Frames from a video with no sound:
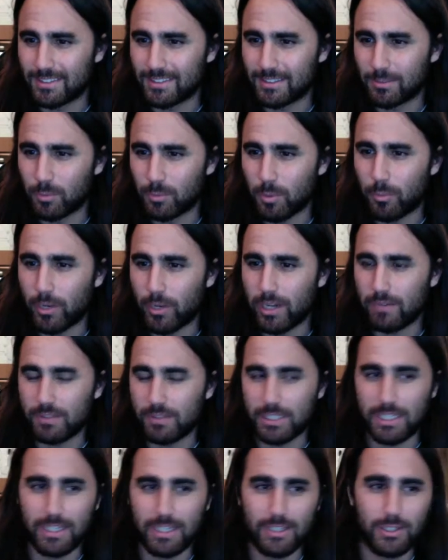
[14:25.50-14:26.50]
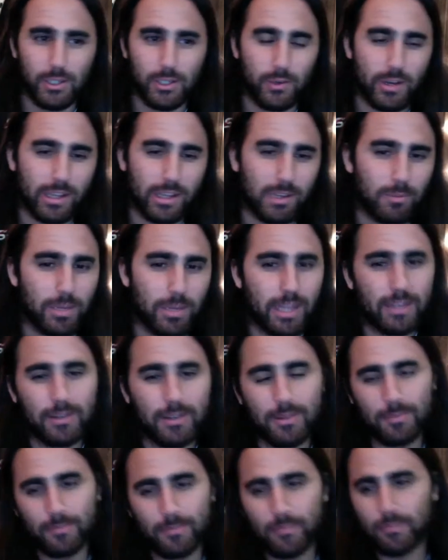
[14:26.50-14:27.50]
What brand of skis do you
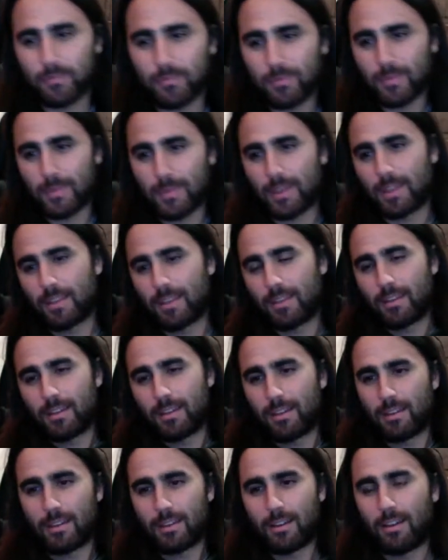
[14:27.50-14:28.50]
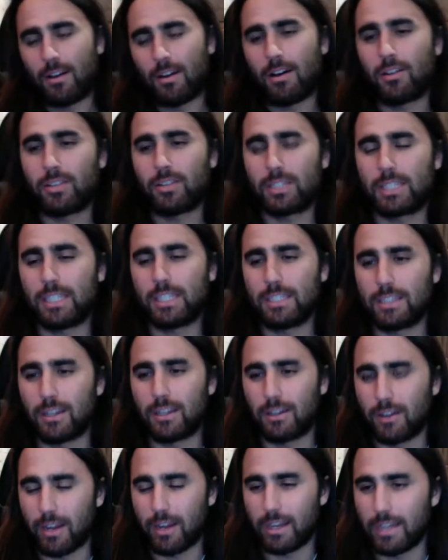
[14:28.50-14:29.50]
recommend? All the skis are
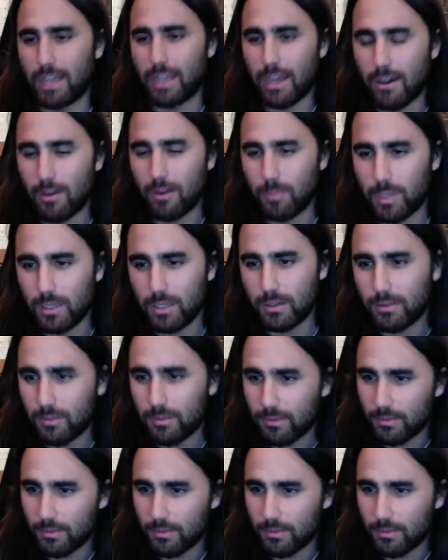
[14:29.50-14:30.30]
great now. I mean,